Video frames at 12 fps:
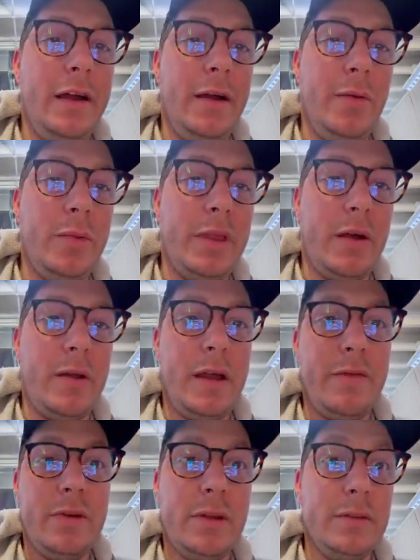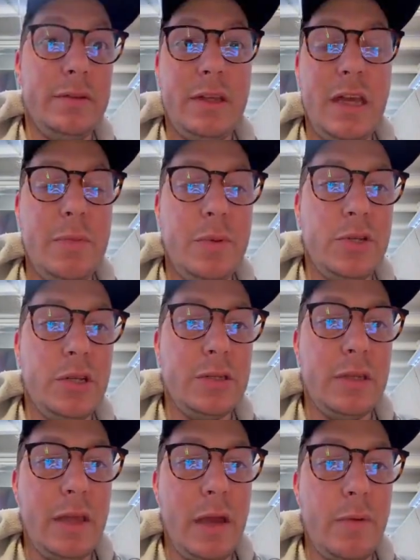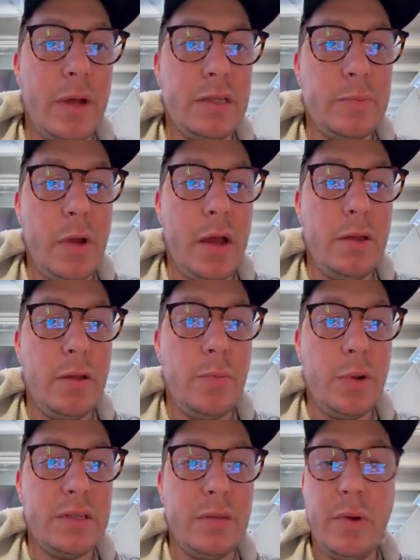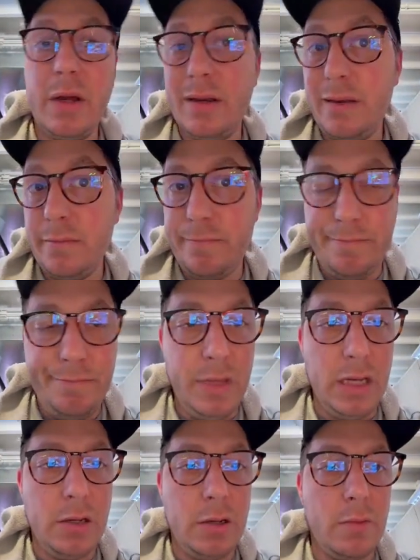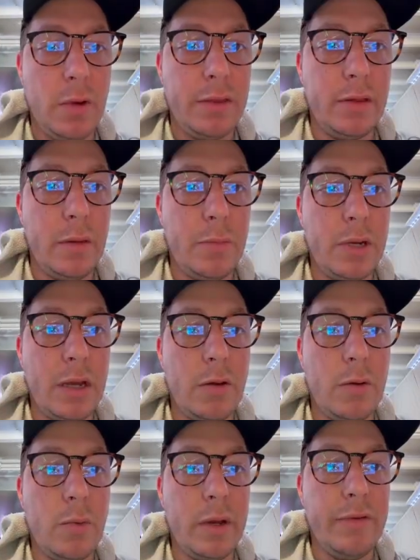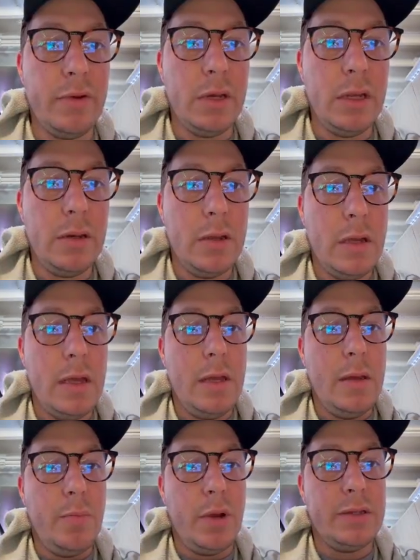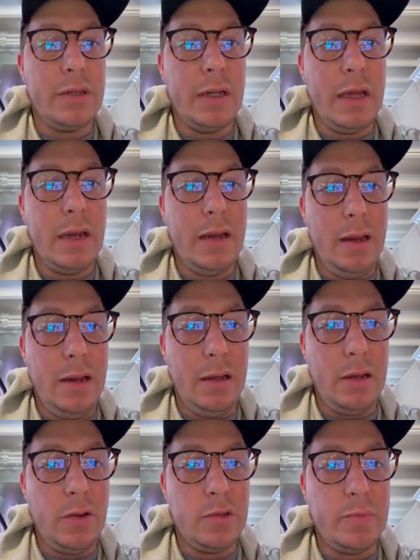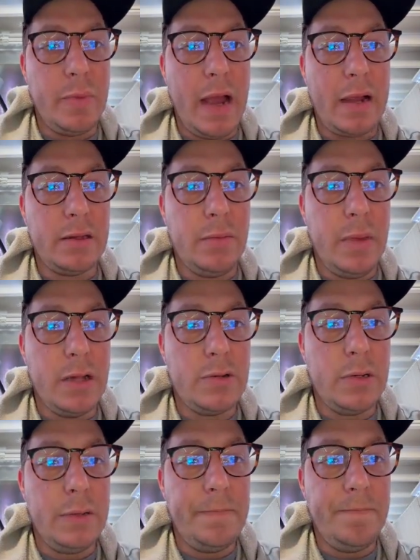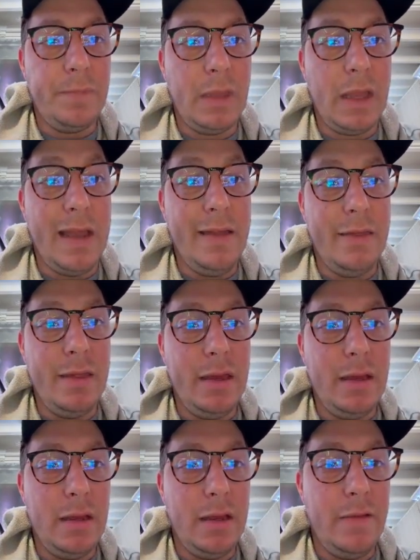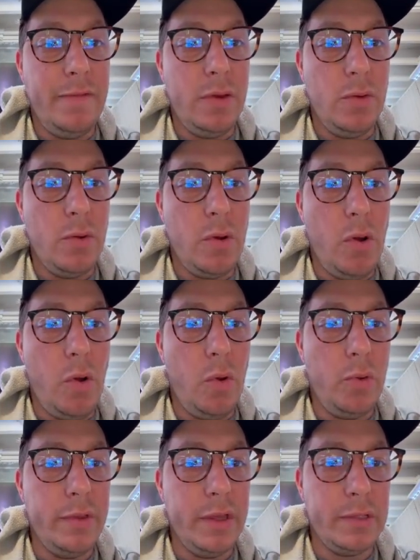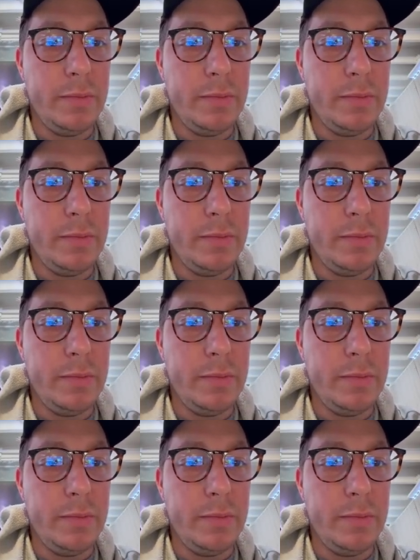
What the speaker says: without having to keep it just in that right spot, you can press the button, then you can write the number down or whatever you need. Press it again and it goes back to measuring. And then if you hold this